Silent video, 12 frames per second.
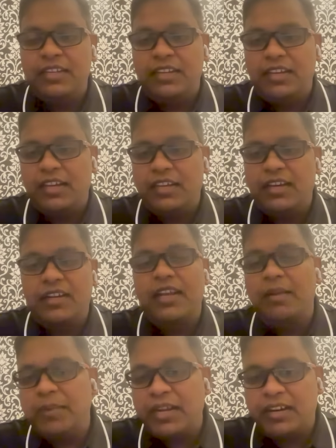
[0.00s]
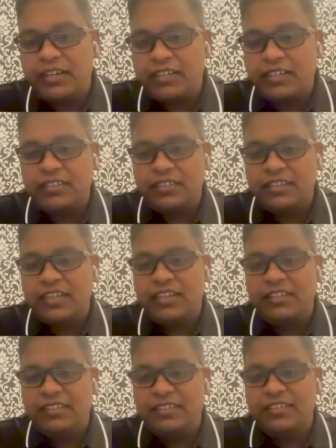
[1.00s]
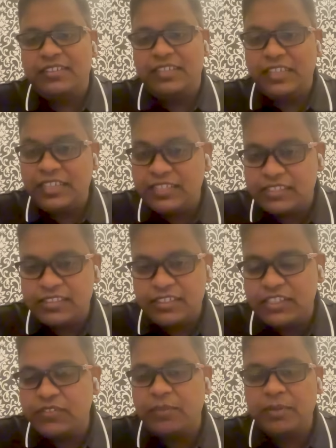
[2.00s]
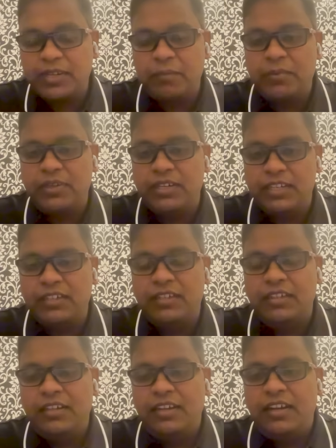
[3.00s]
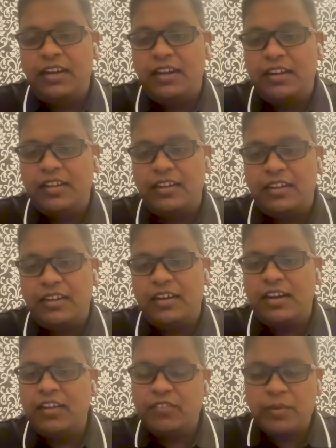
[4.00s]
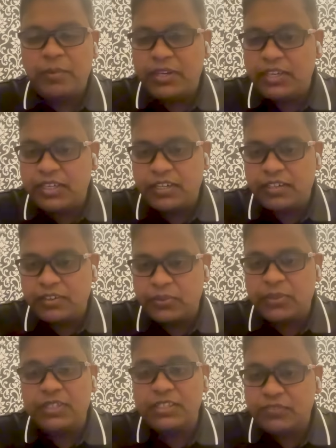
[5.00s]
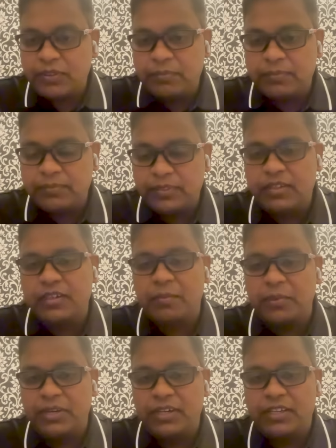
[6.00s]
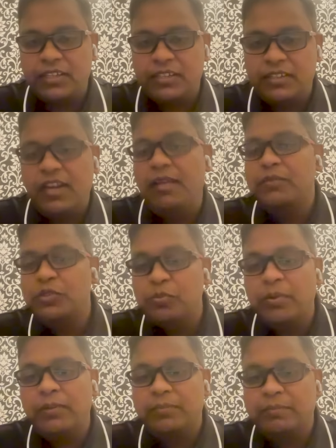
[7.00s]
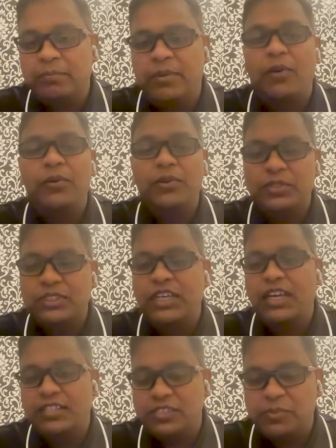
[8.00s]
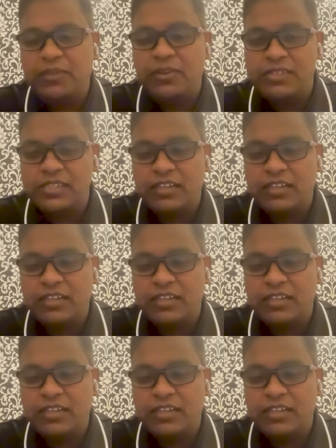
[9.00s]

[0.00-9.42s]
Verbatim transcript: Like our game director, right? He's from our community. And our head of community and growth is from our community. And I'm super proud to share this because